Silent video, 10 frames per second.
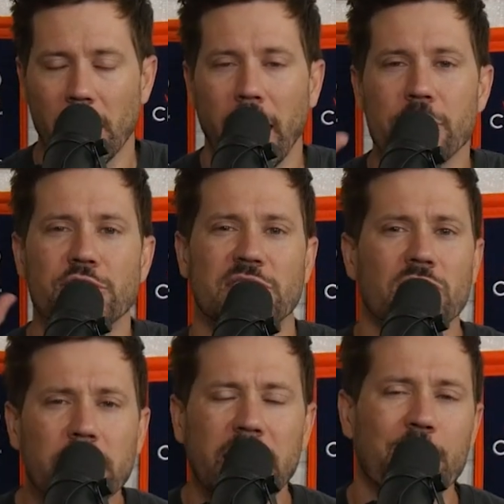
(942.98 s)
And you
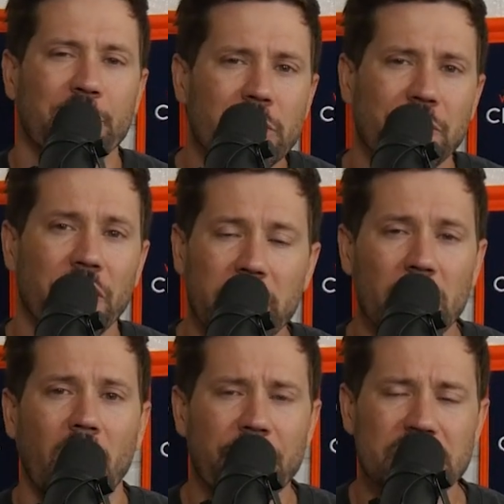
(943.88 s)
still can't build a fucking
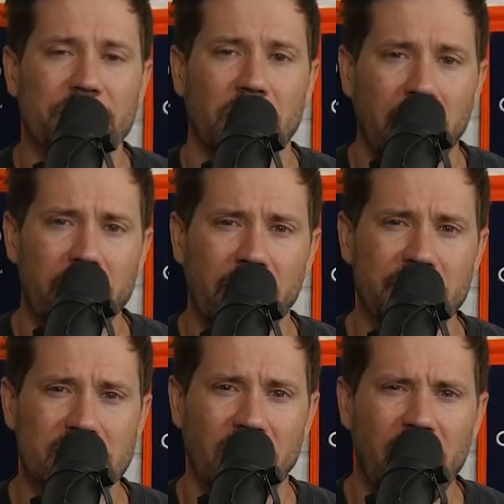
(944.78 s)
offensive line around
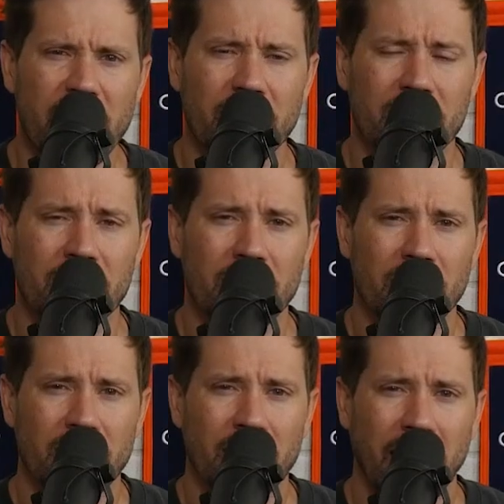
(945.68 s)
this guy?
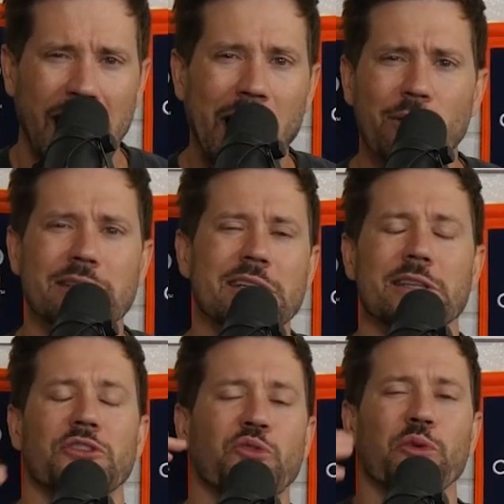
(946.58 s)
How is it
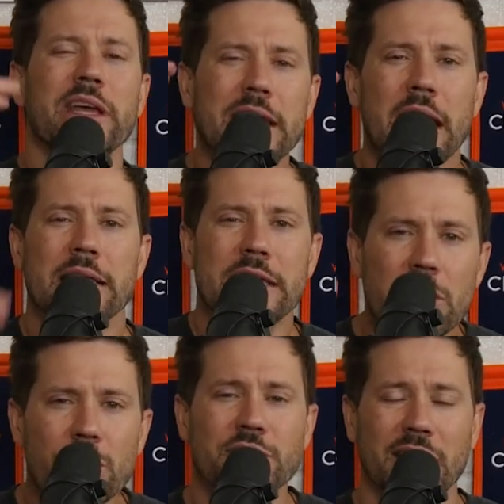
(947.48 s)
that 3
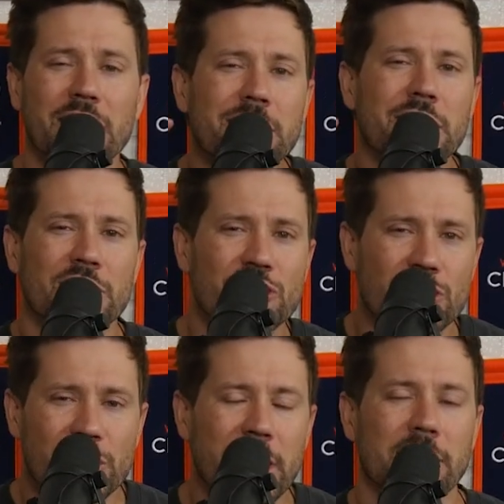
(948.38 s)
years into this
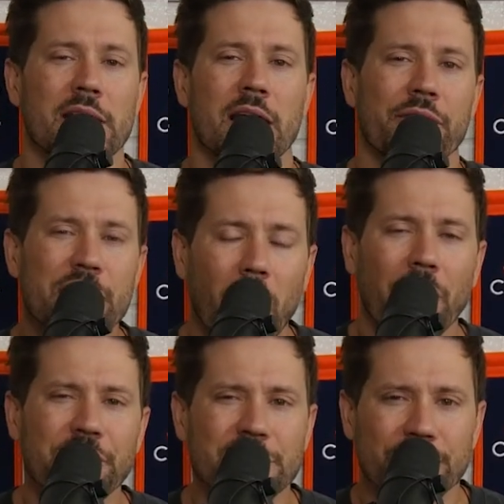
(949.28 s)
shit, the
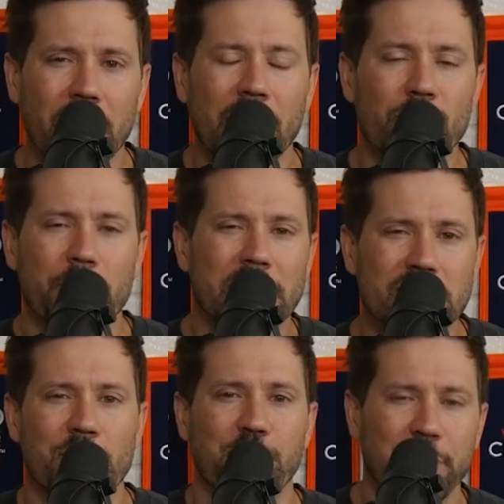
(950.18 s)
offensive line
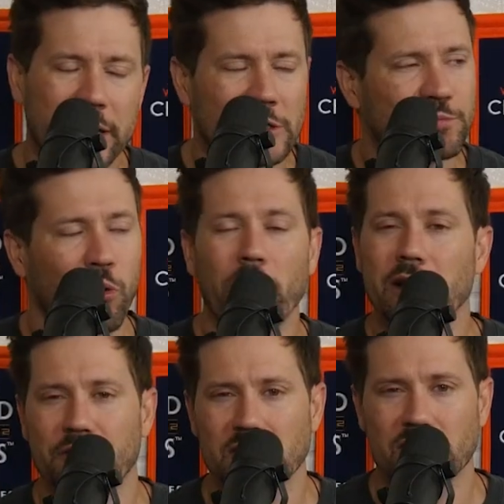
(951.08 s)
remains the biggest
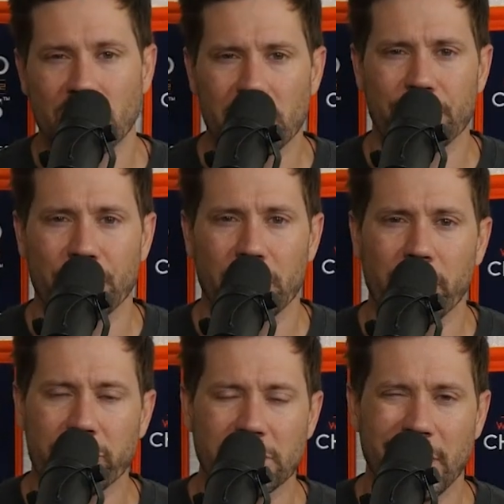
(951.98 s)
point of concern for the
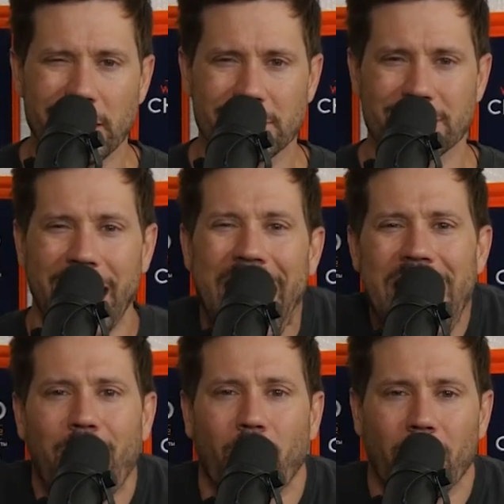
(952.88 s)
Houston Texans?
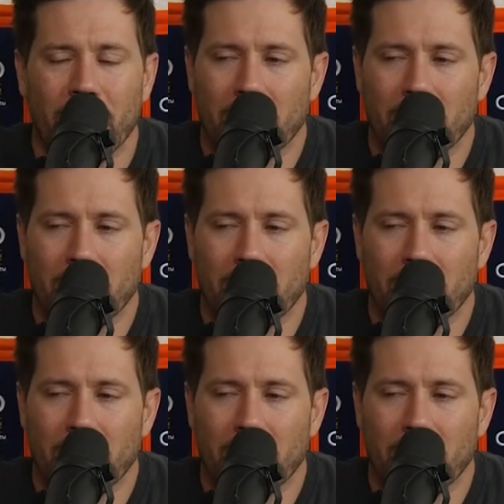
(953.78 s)
How?